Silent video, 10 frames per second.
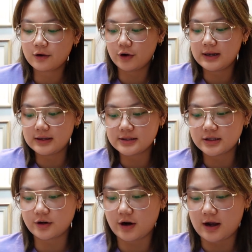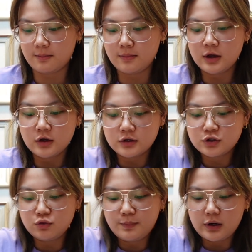on Instagram.
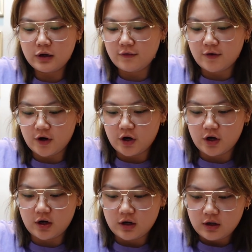Super love her.